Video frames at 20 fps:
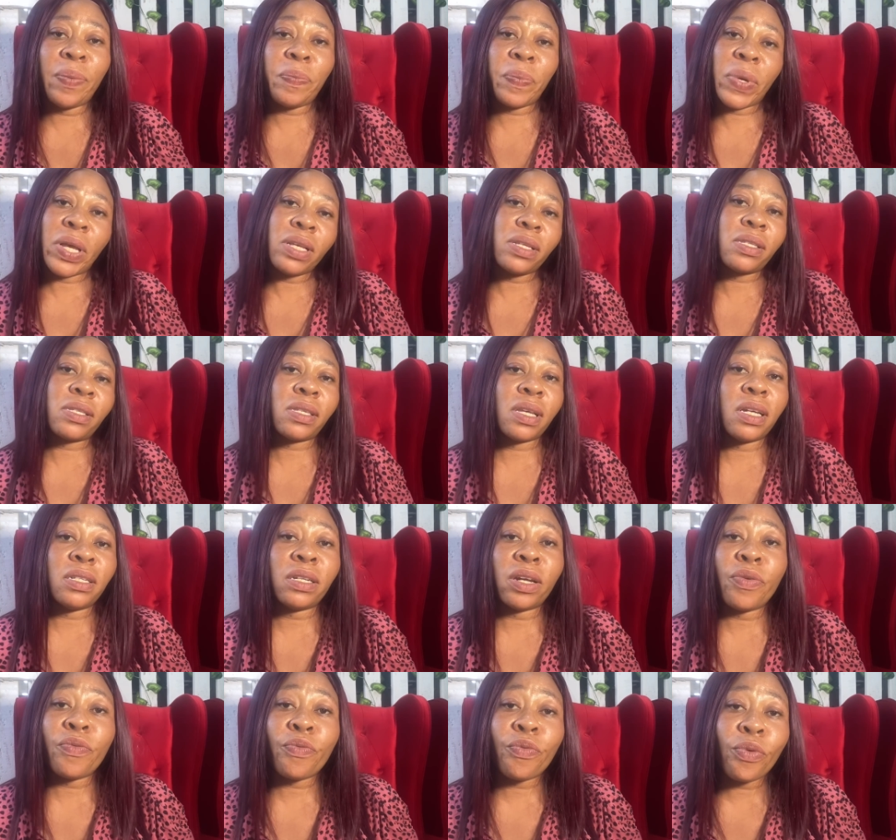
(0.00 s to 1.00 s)
a paste and
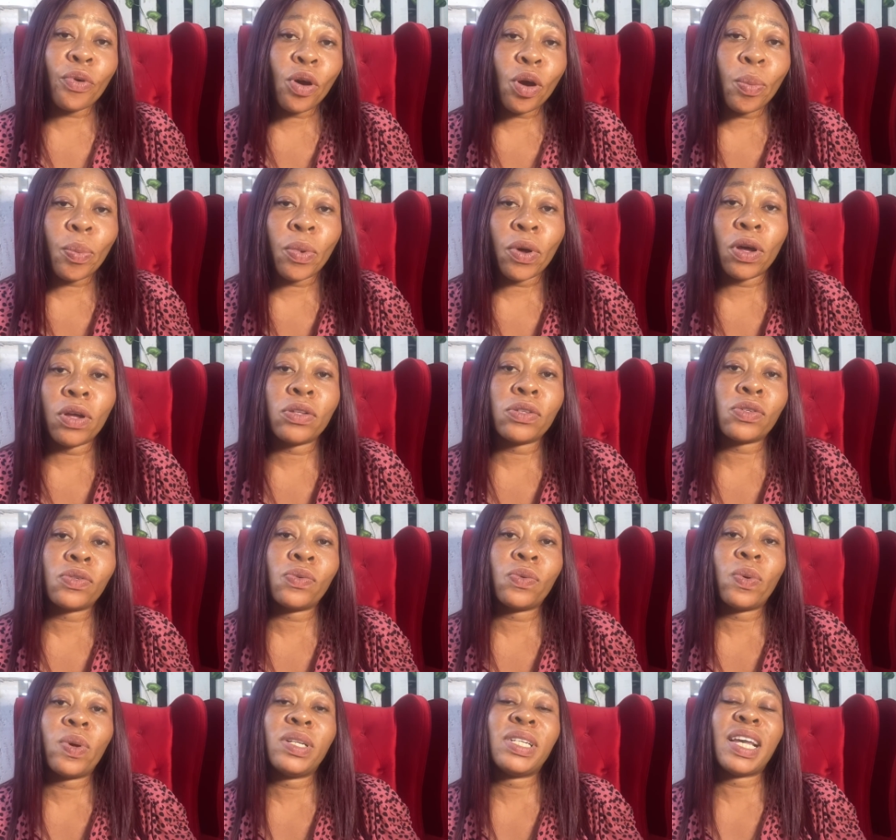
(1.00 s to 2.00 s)
then rub
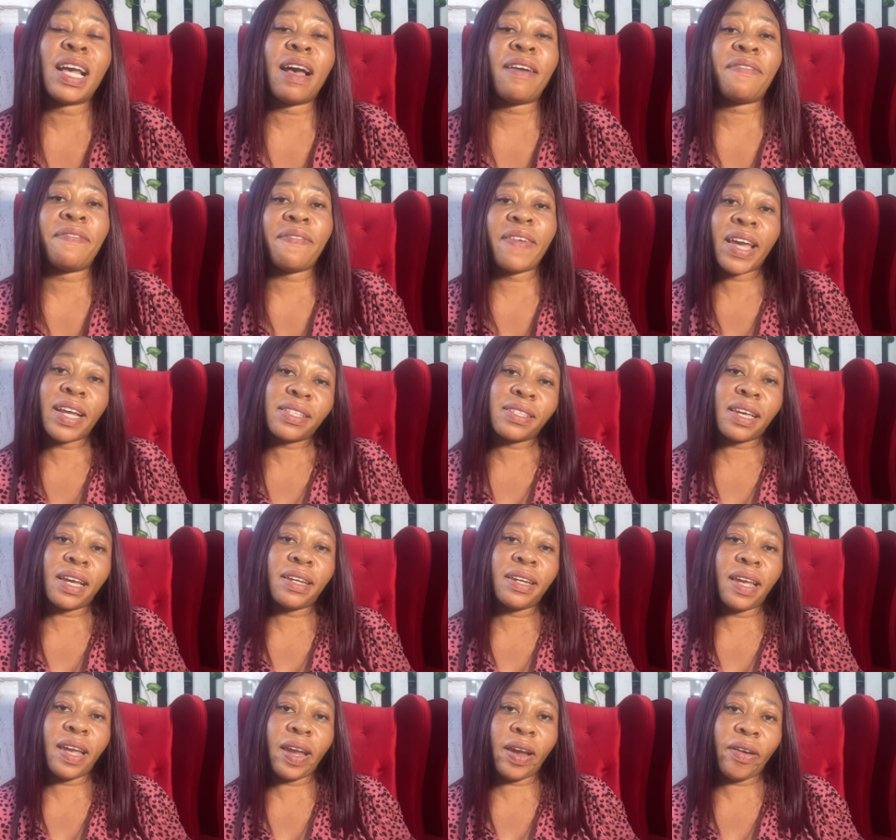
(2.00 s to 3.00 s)
onto the
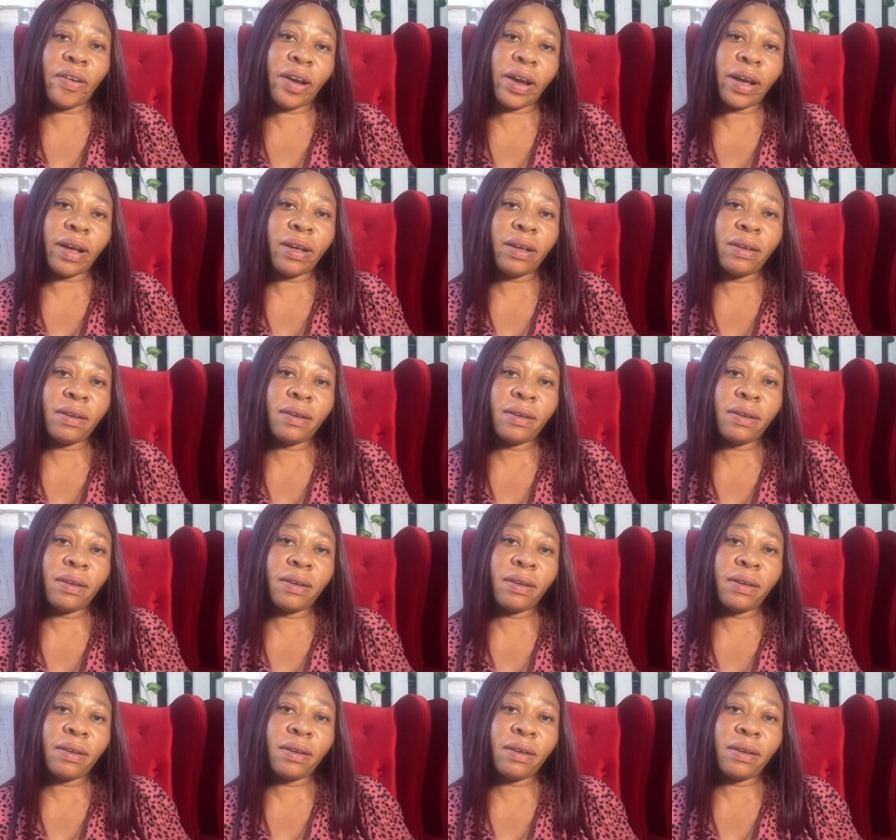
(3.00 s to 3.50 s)
affected area